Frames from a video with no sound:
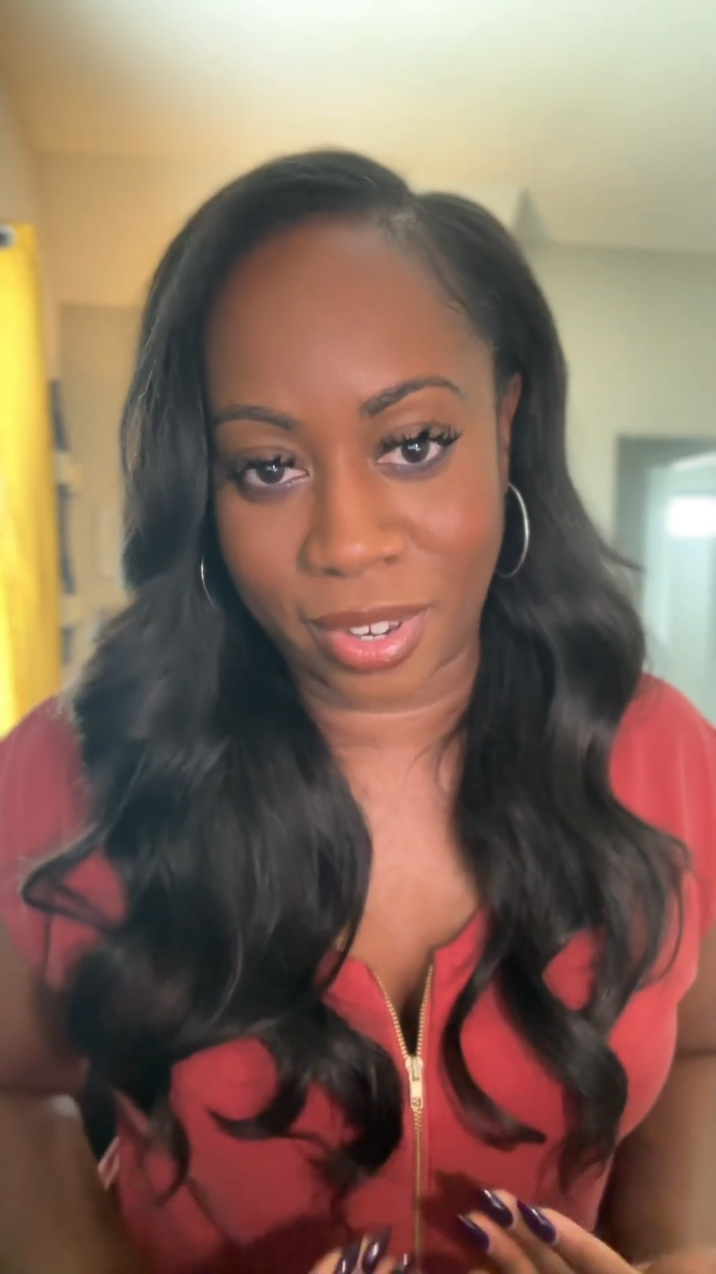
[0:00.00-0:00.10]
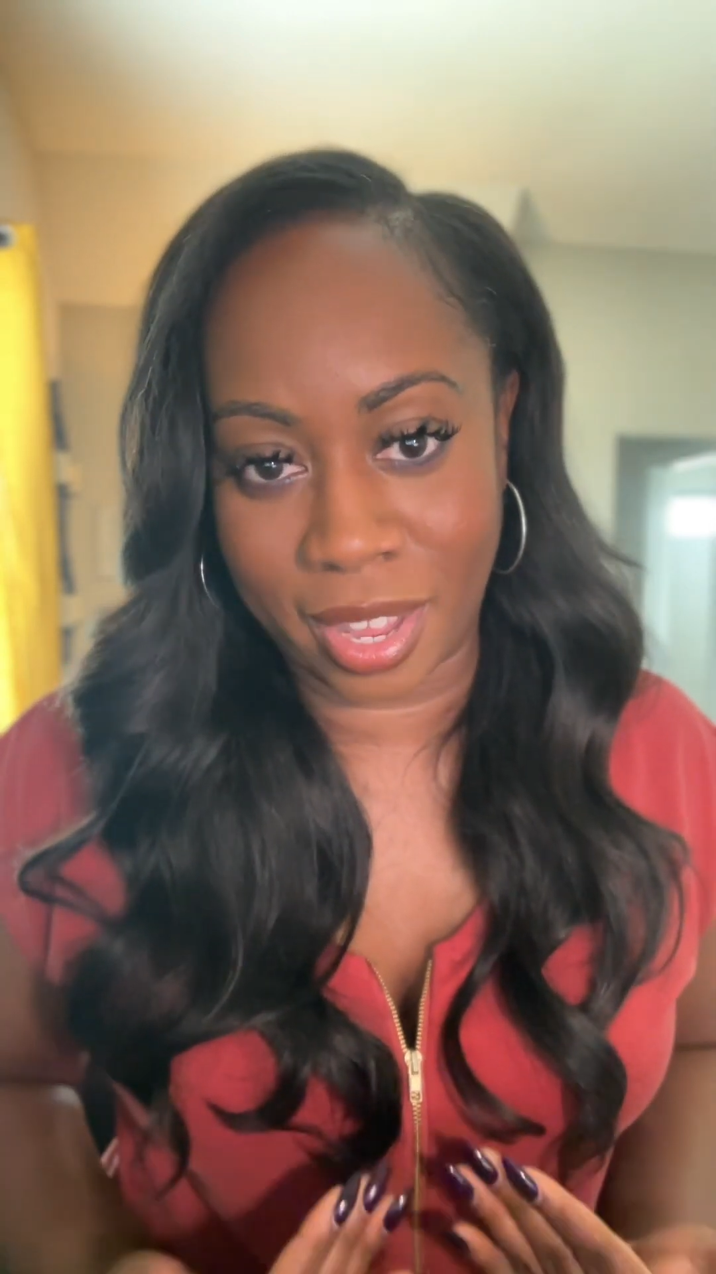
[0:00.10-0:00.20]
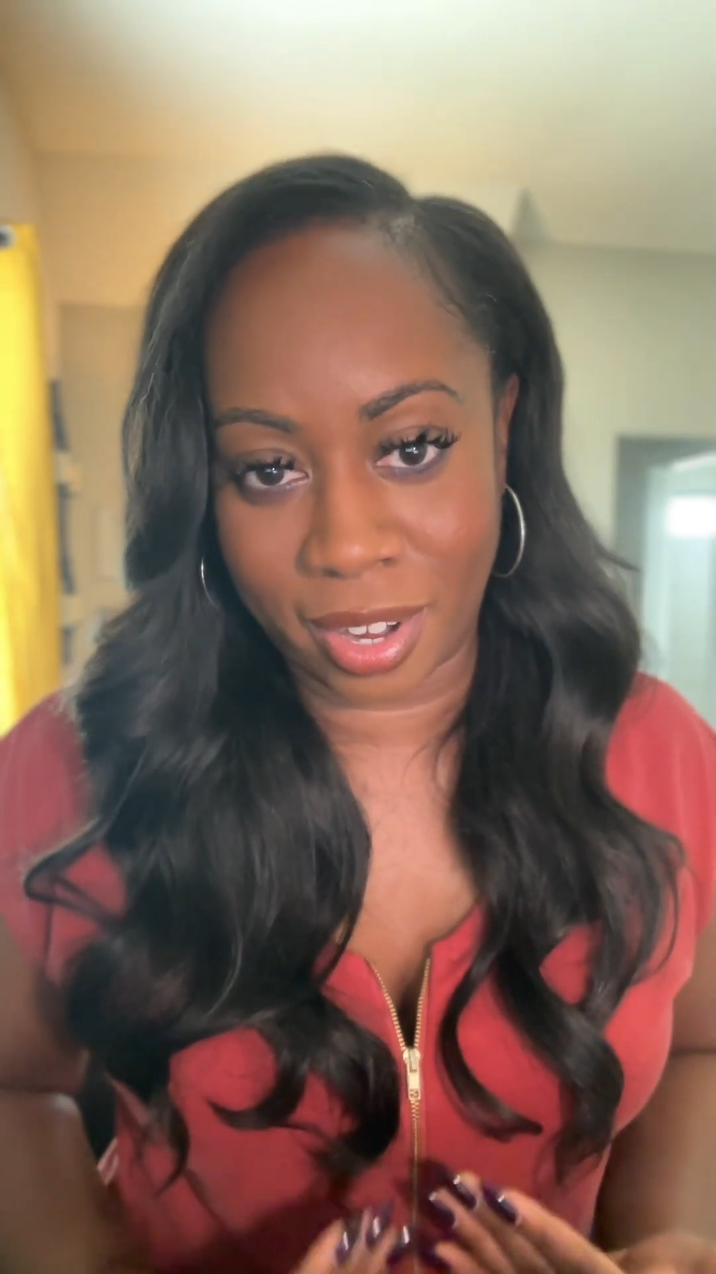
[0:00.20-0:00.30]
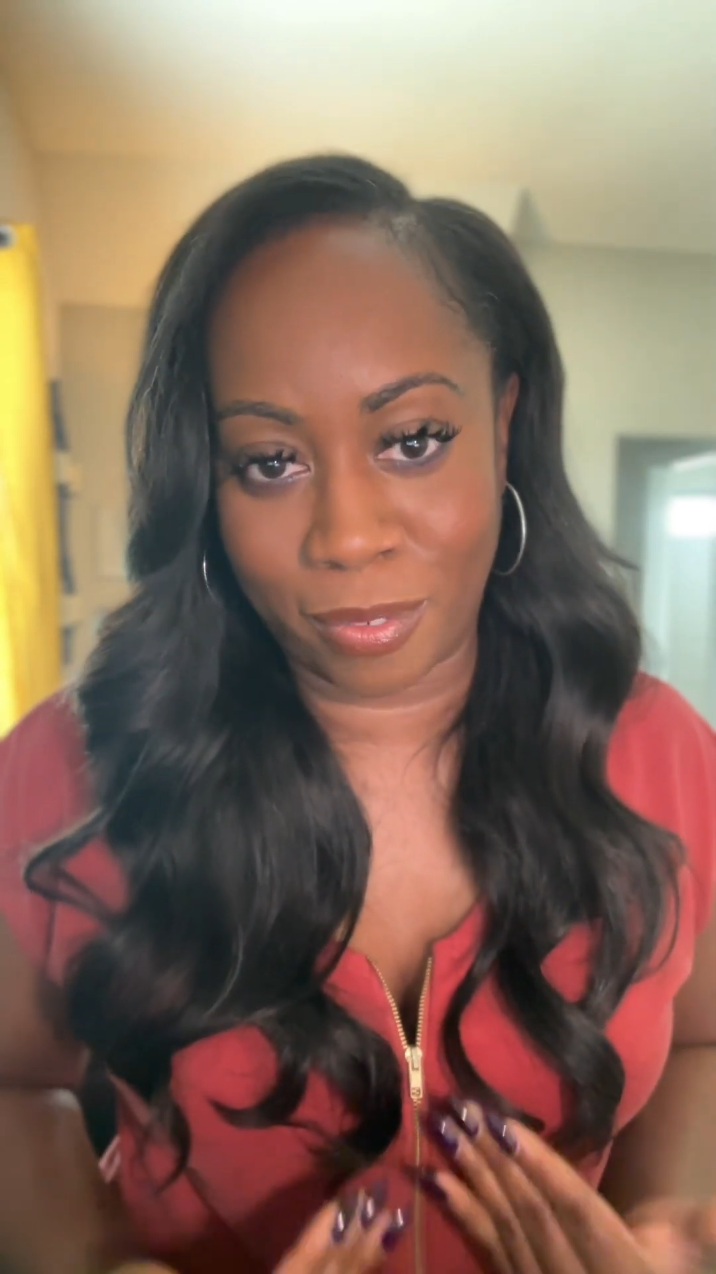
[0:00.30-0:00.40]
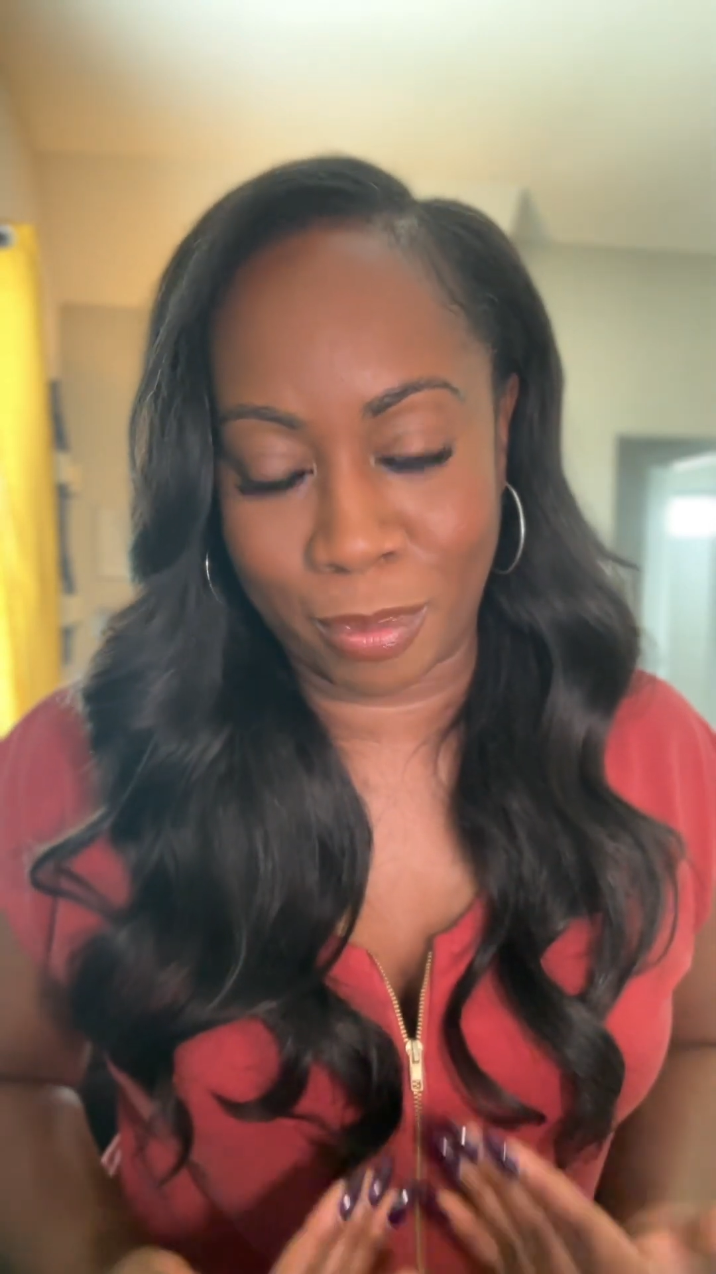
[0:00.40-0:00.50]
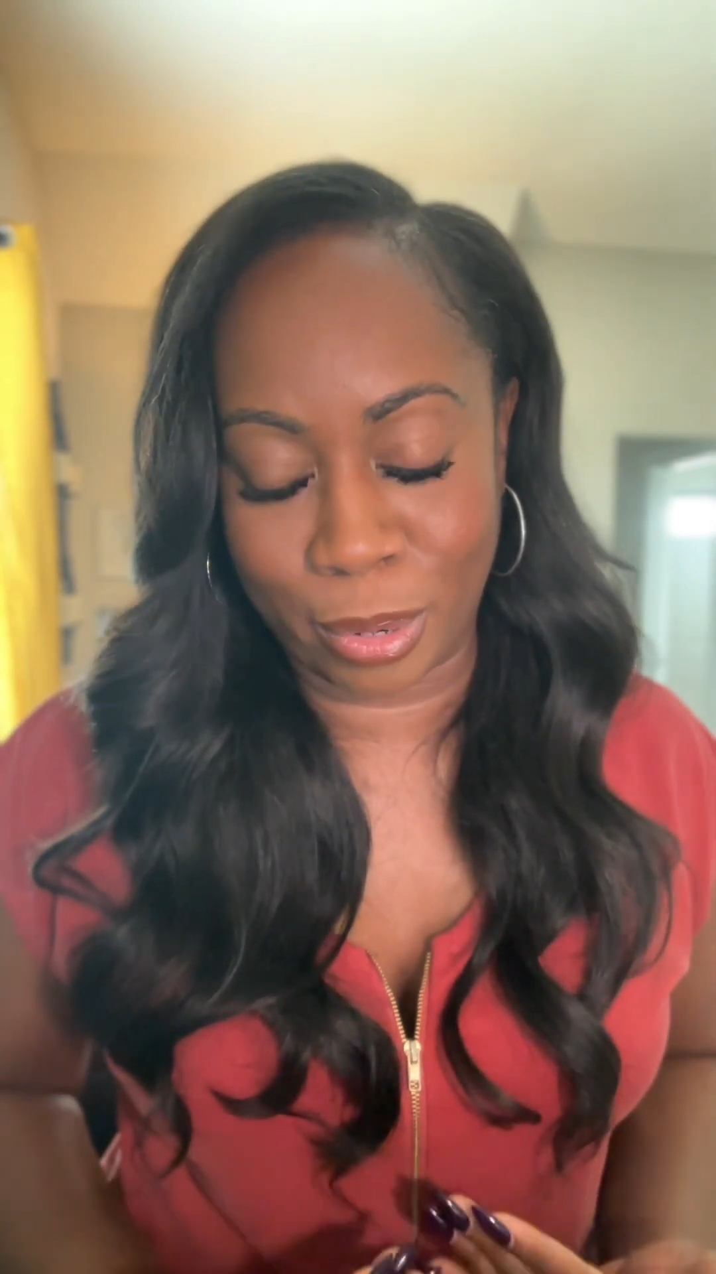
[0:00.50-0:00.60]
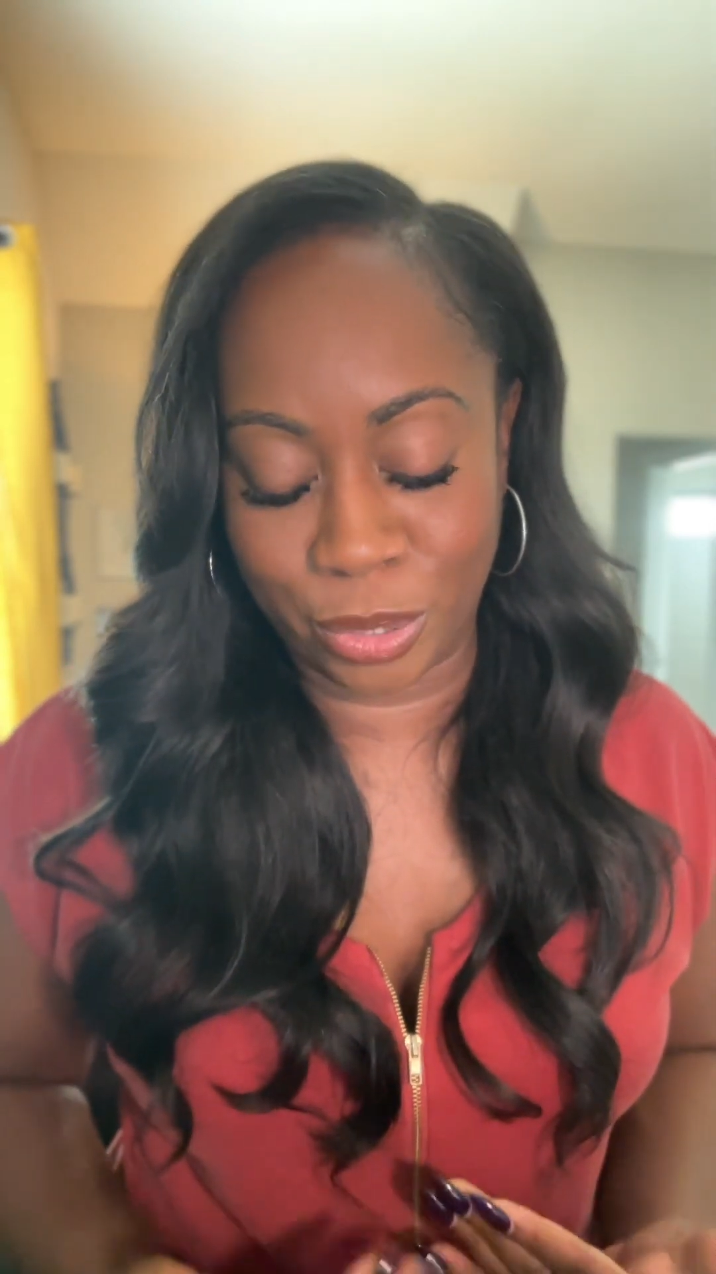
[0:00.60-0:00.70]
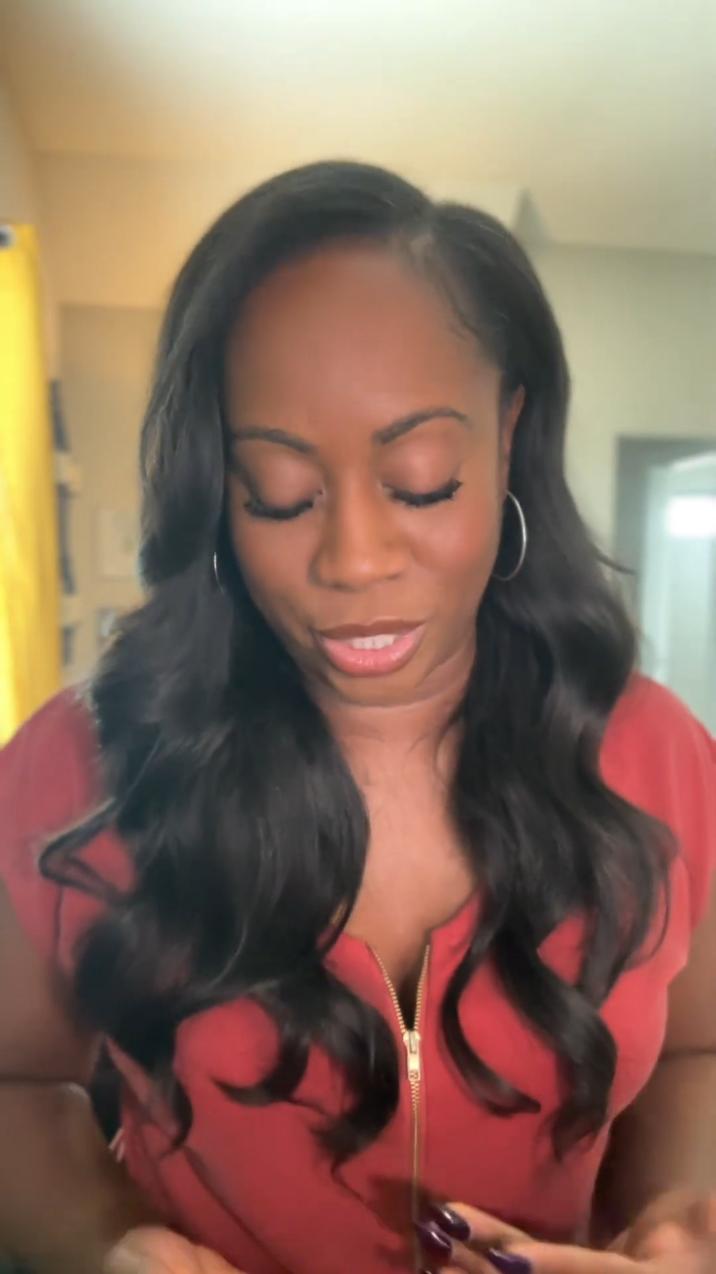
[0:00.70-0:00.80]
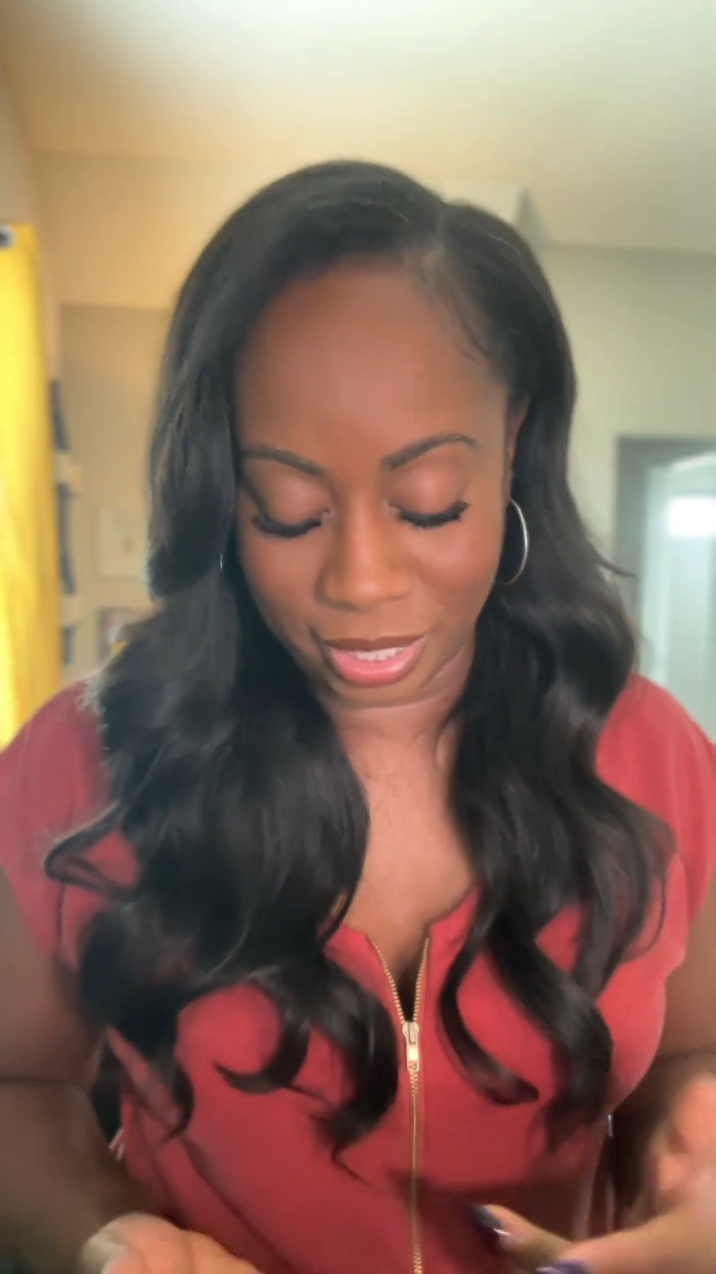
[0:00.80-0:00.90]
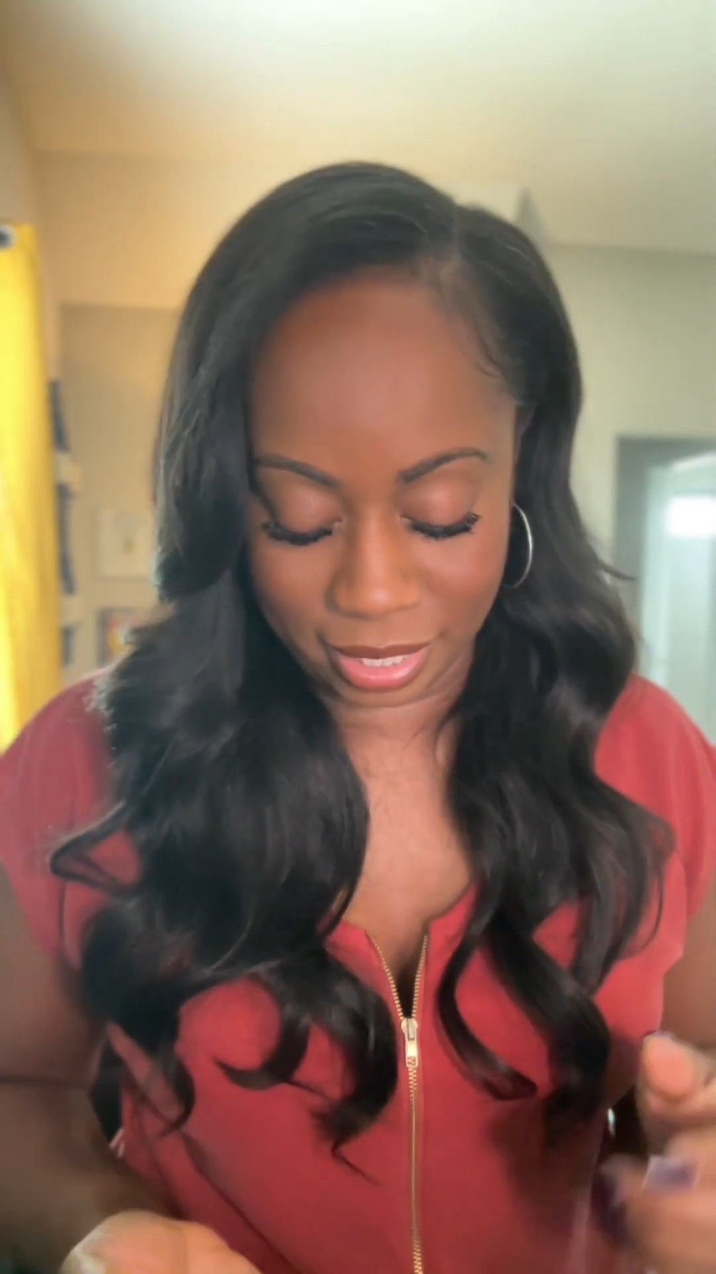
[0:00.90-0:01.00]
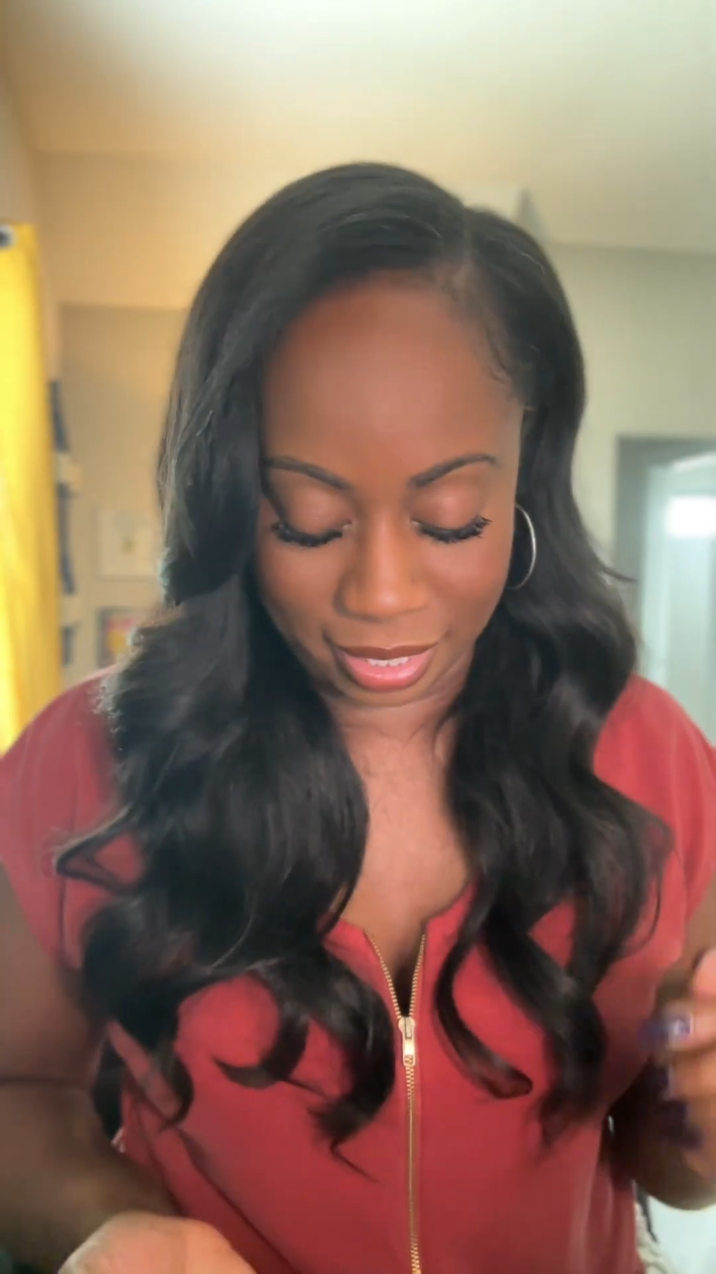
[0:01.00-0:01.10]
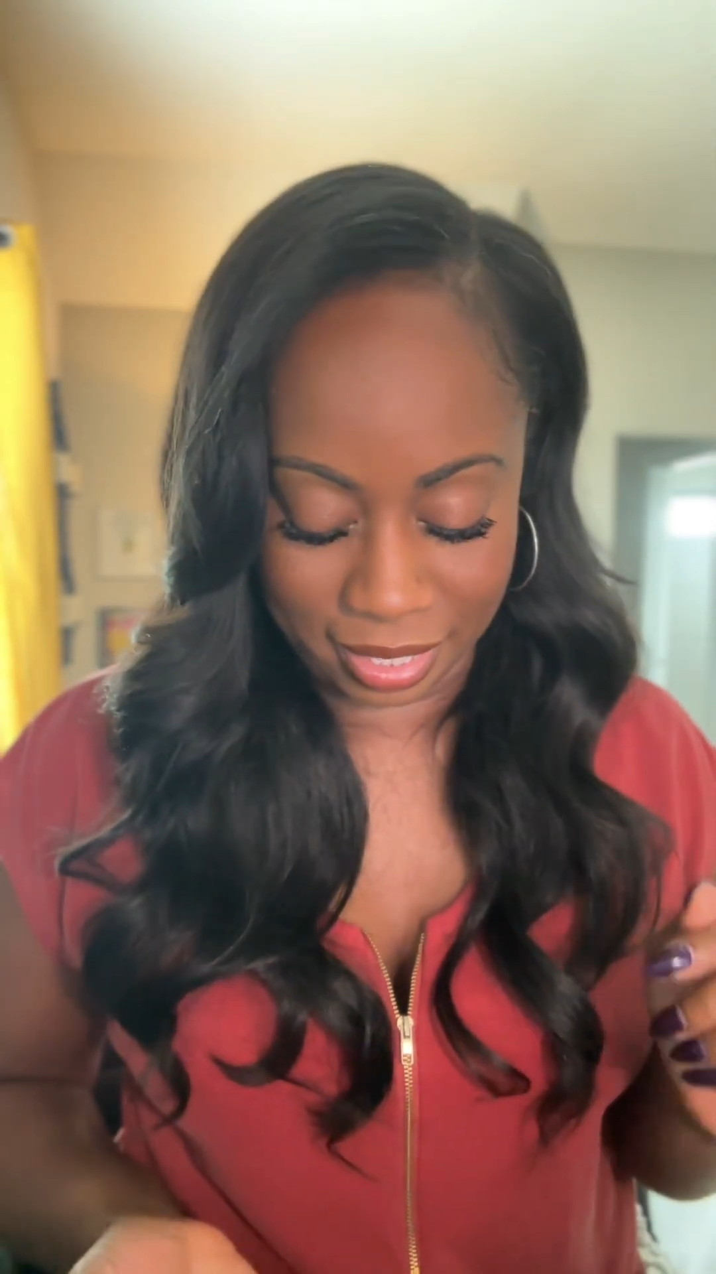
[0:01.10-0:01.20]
negative emotions.